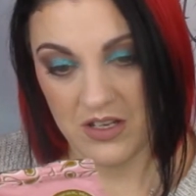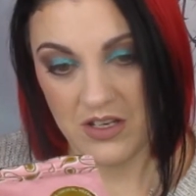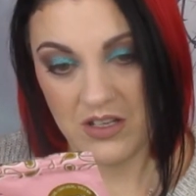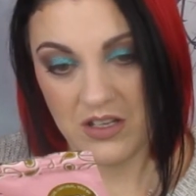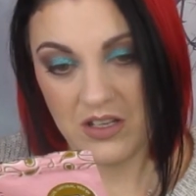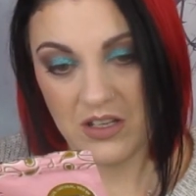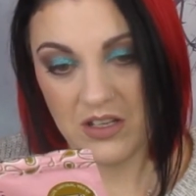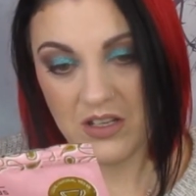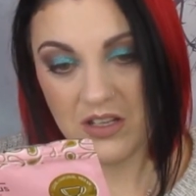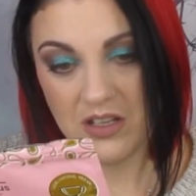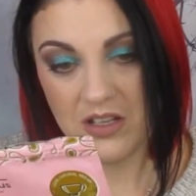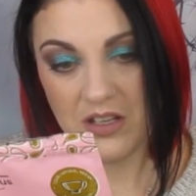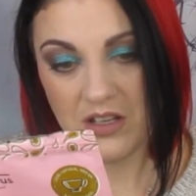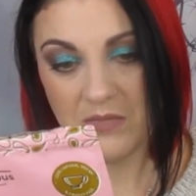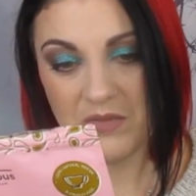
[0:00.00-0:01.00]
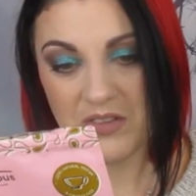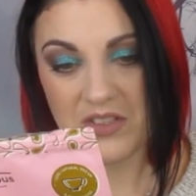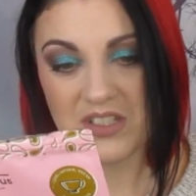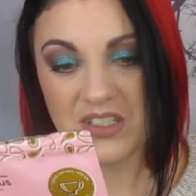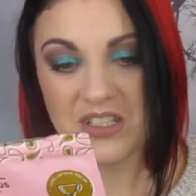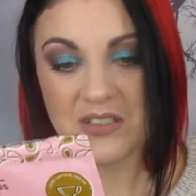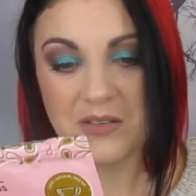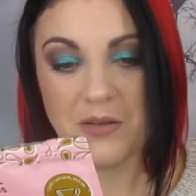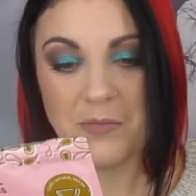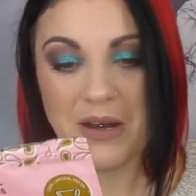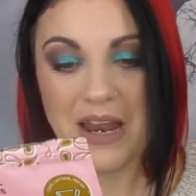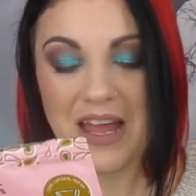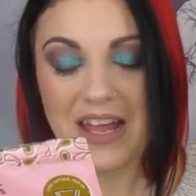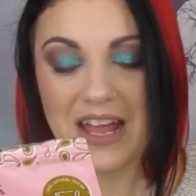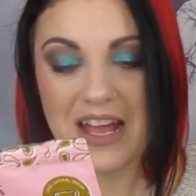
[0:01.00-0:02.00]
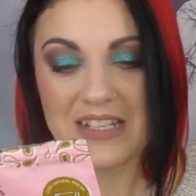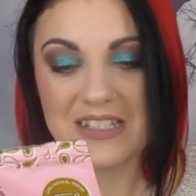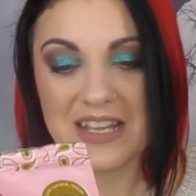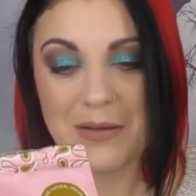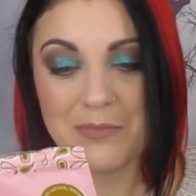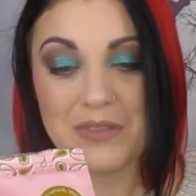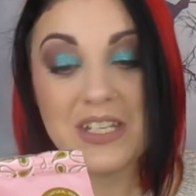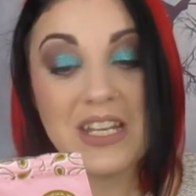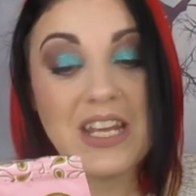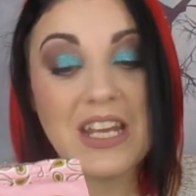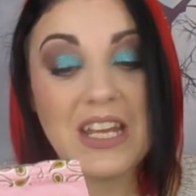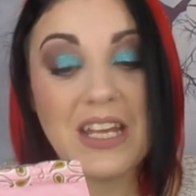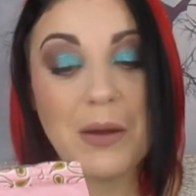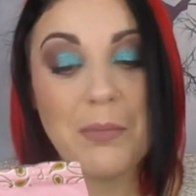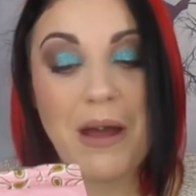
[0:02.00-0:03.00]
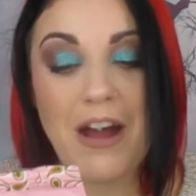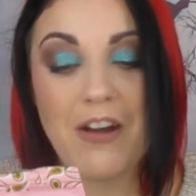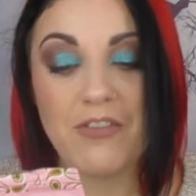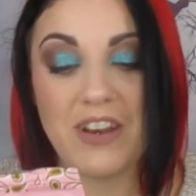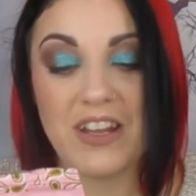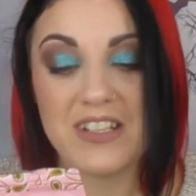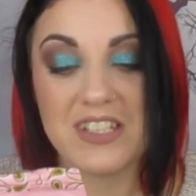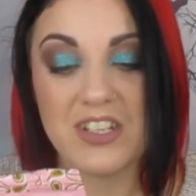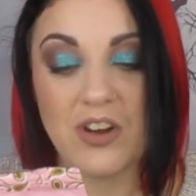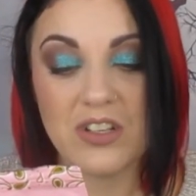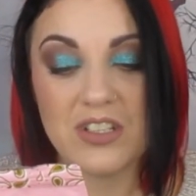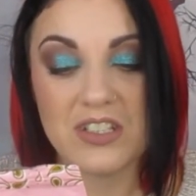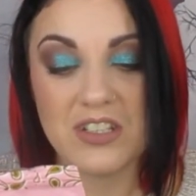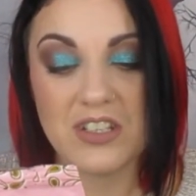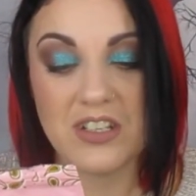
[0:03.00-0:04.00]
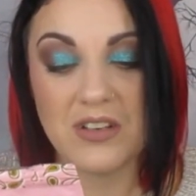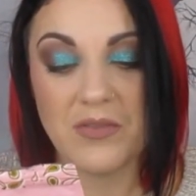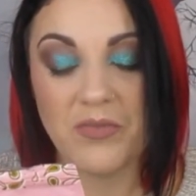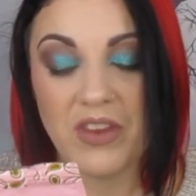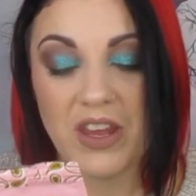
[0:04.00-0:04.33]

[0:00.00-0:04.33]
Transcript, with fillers: It just says black Assam tea, a powerful antioxidant.